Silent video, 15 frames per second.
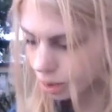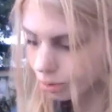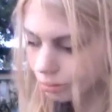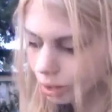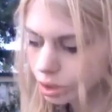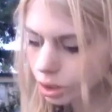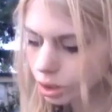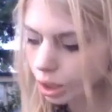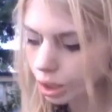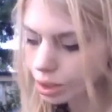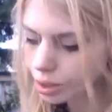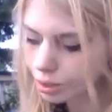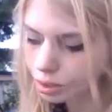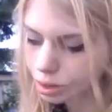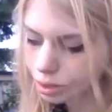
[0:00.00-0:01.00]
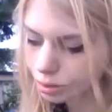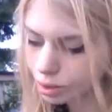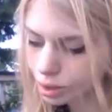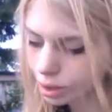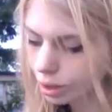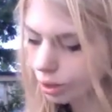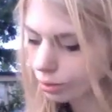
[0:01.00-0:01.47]
in my drawings, I just
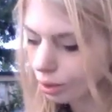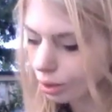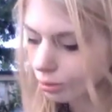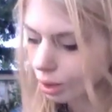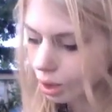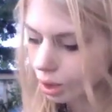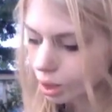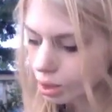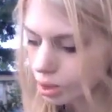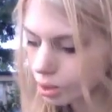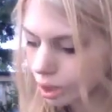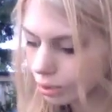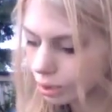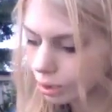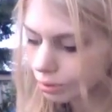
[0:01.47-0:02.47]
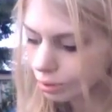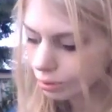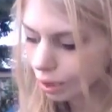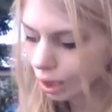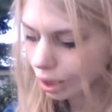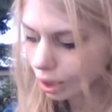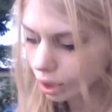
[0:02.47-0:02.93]
wasn't getting in my paintings. So I really went
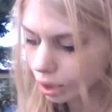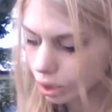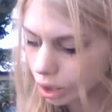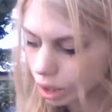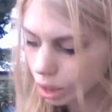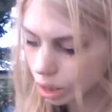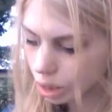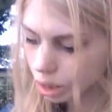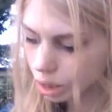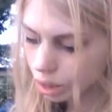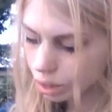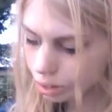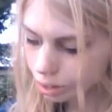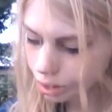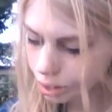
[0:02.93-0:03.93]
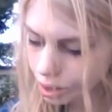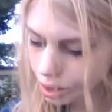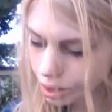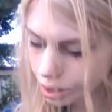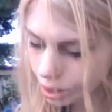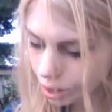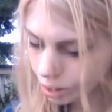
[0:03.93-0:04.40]
back and really
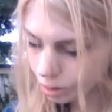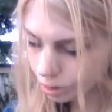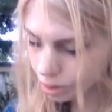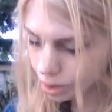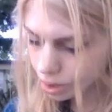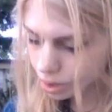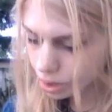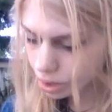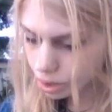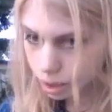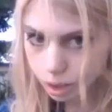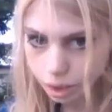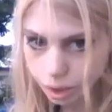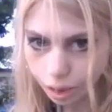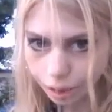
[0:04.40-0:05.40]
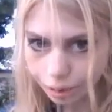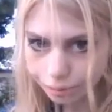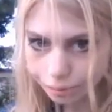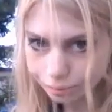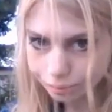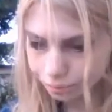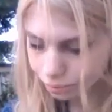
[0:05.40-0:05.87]
started researching.
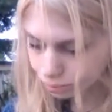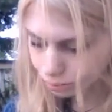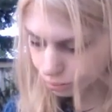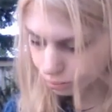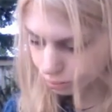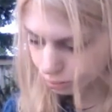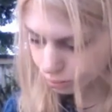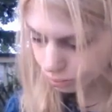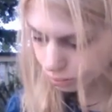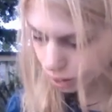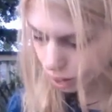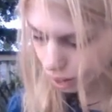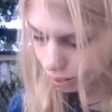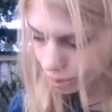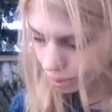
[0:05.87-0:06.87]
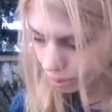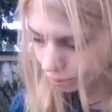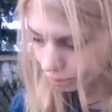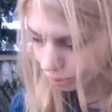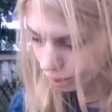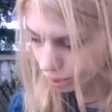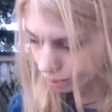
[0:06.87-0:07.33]
I have several
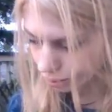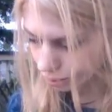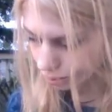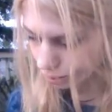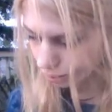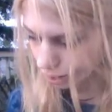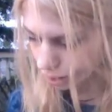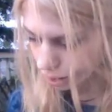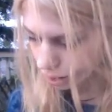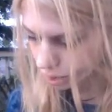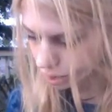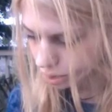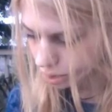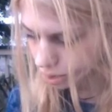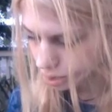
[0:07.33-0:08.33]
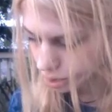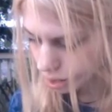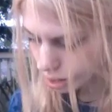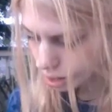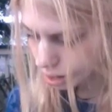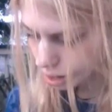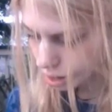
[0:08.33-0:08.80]
favorite painters.
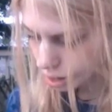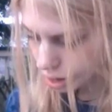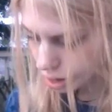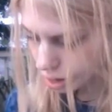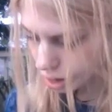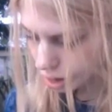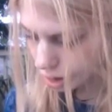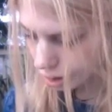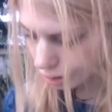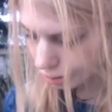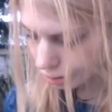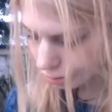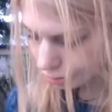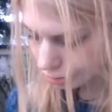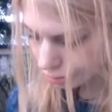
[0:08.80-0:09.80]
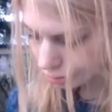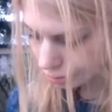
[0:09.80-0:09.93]
I